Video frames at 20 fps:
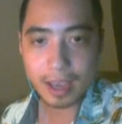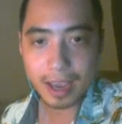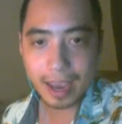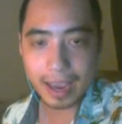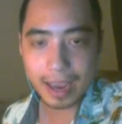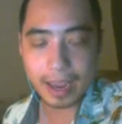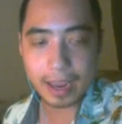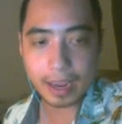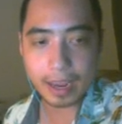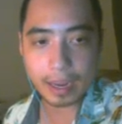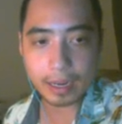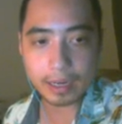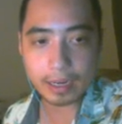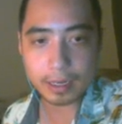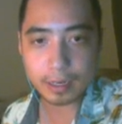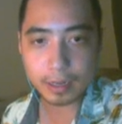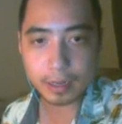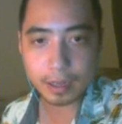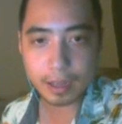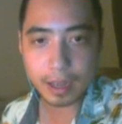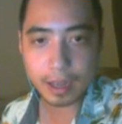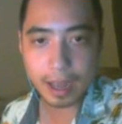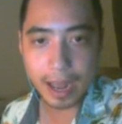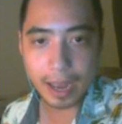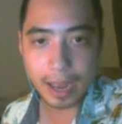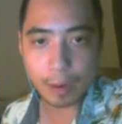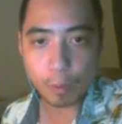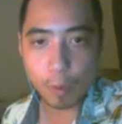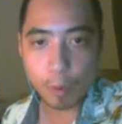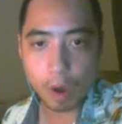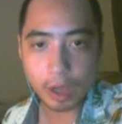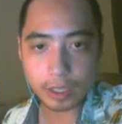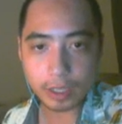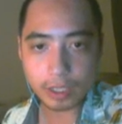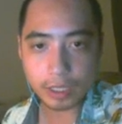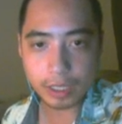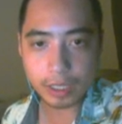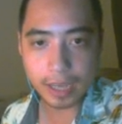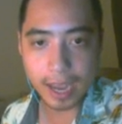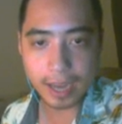And I want
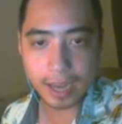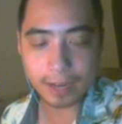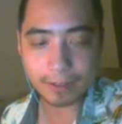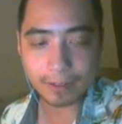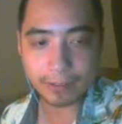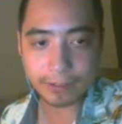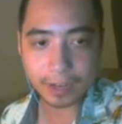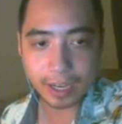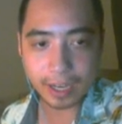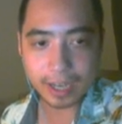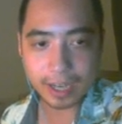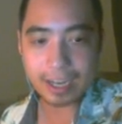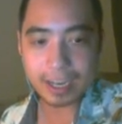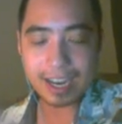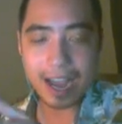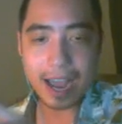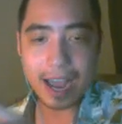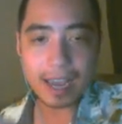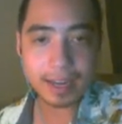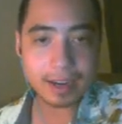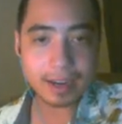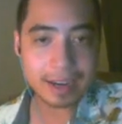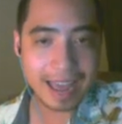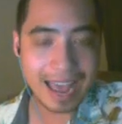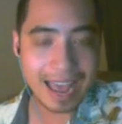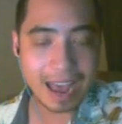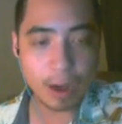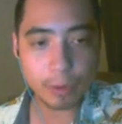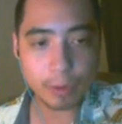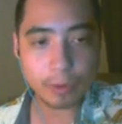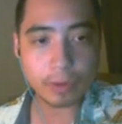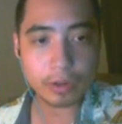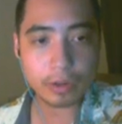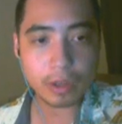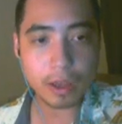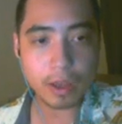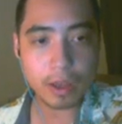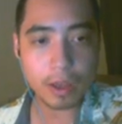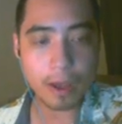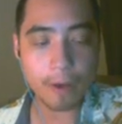to kind of guide it out
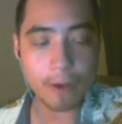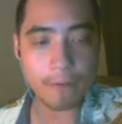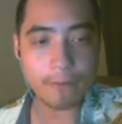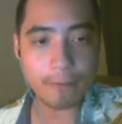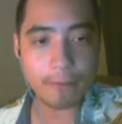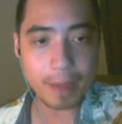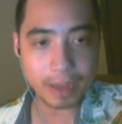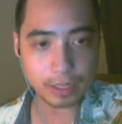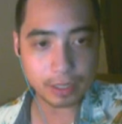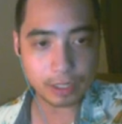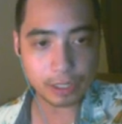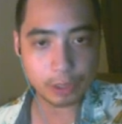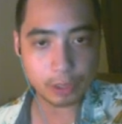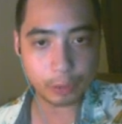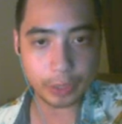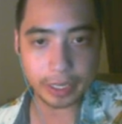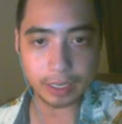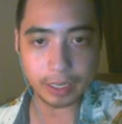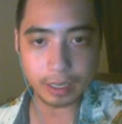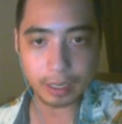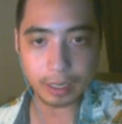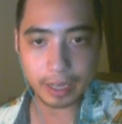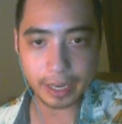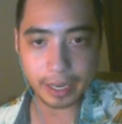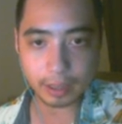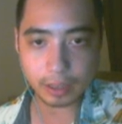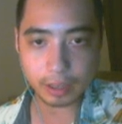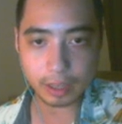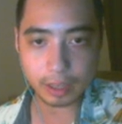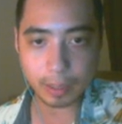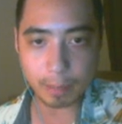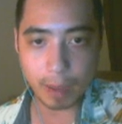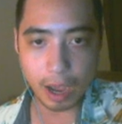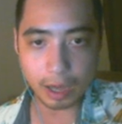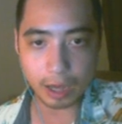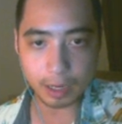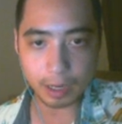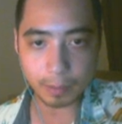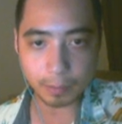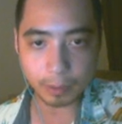of my screen, like the
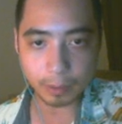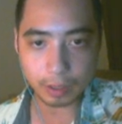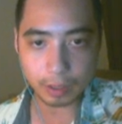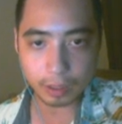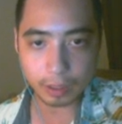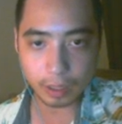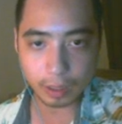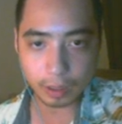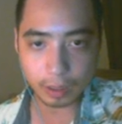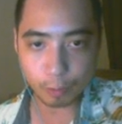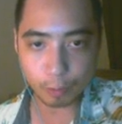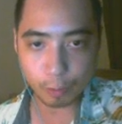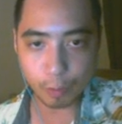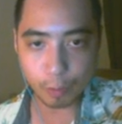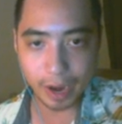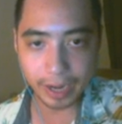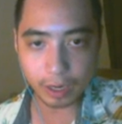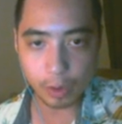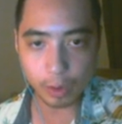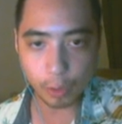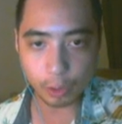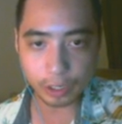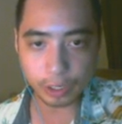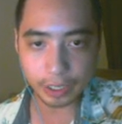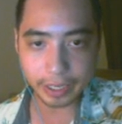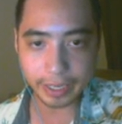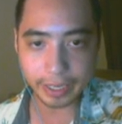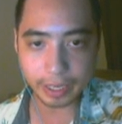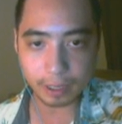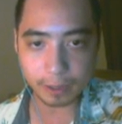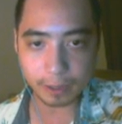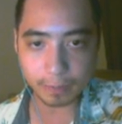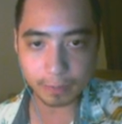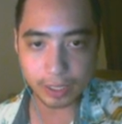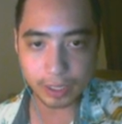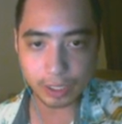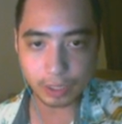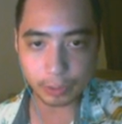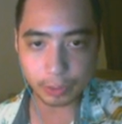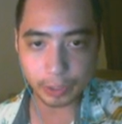bottom right corner here of my
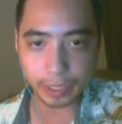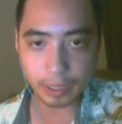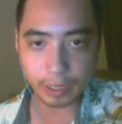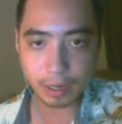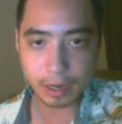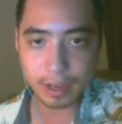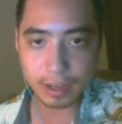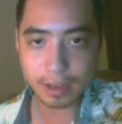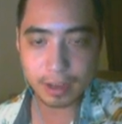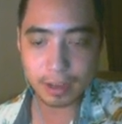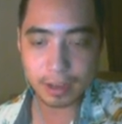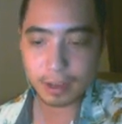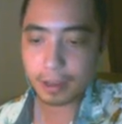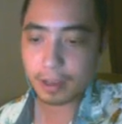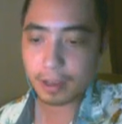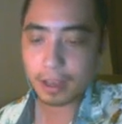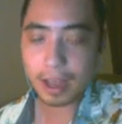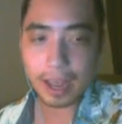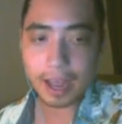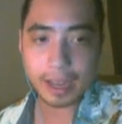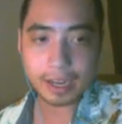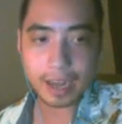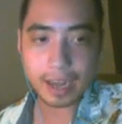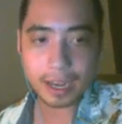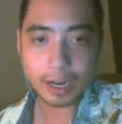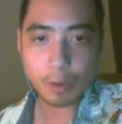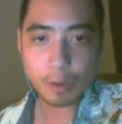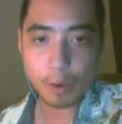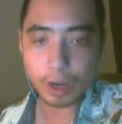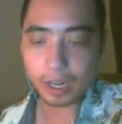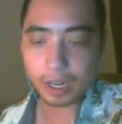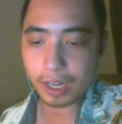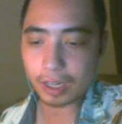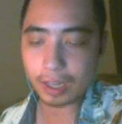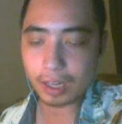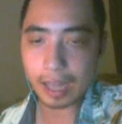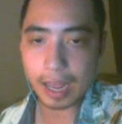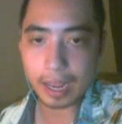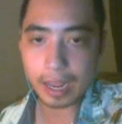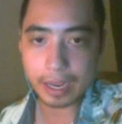screen. I kind of want to
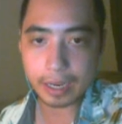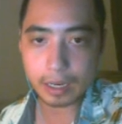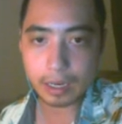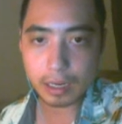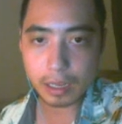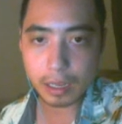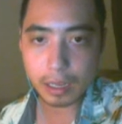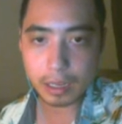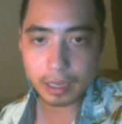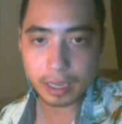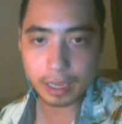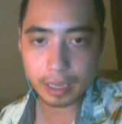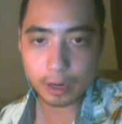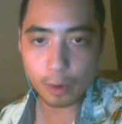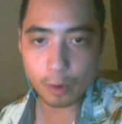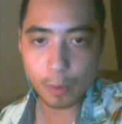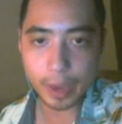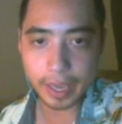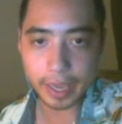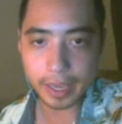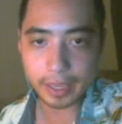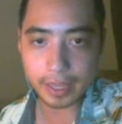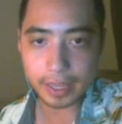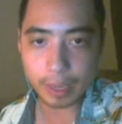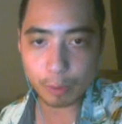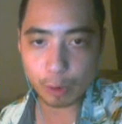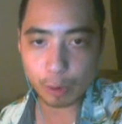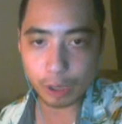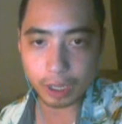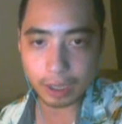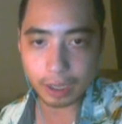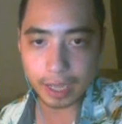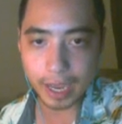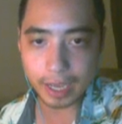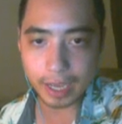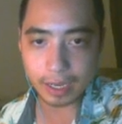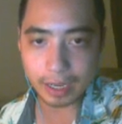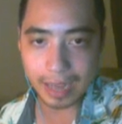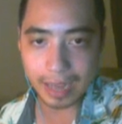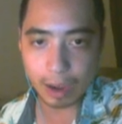glide in a way that will
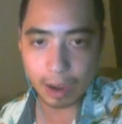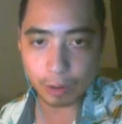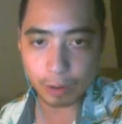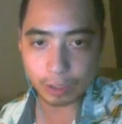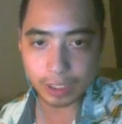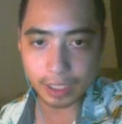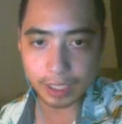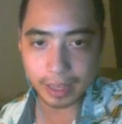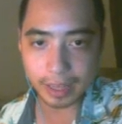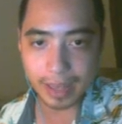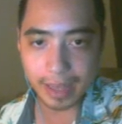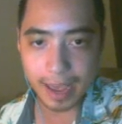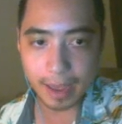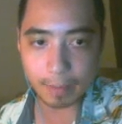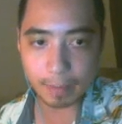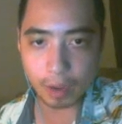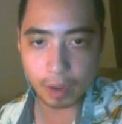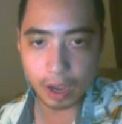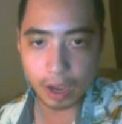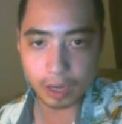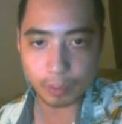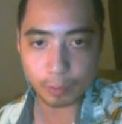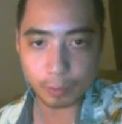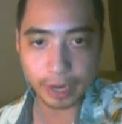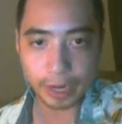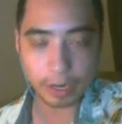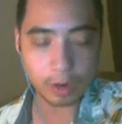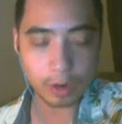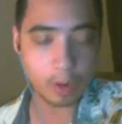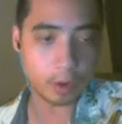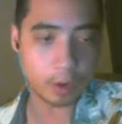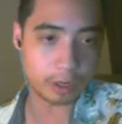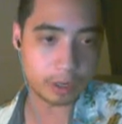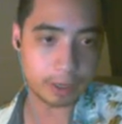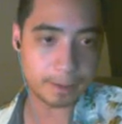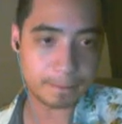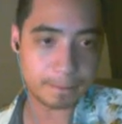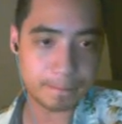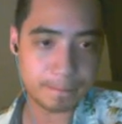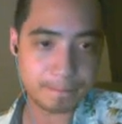glide it out to that bottom right corner.